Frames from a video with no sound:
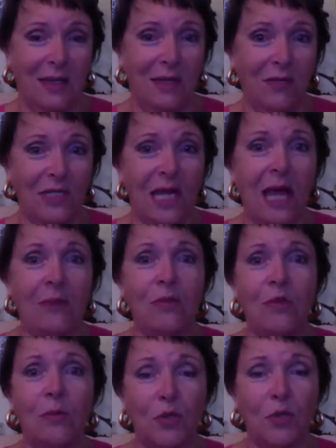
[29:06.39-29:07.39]
Every time
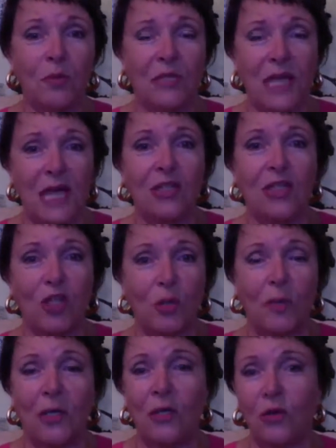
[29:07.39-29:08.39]
you put a potato
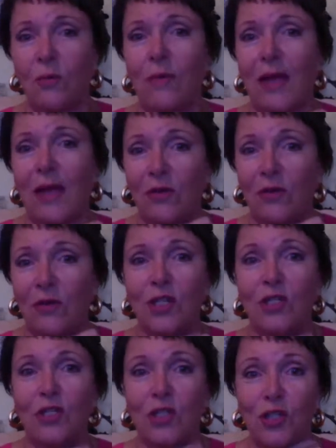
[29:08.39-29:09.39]
chip in your mouth, it
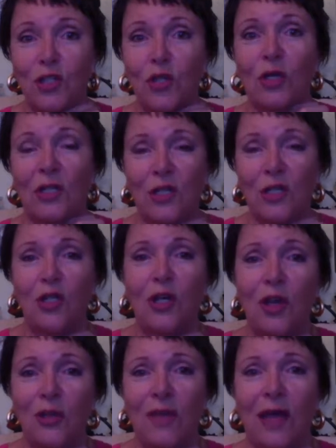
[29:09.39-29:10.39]
turns to sugar. Did you
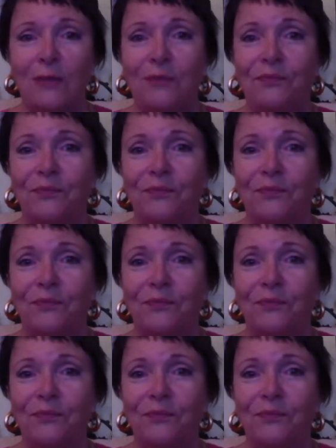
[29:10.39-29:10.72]
know that?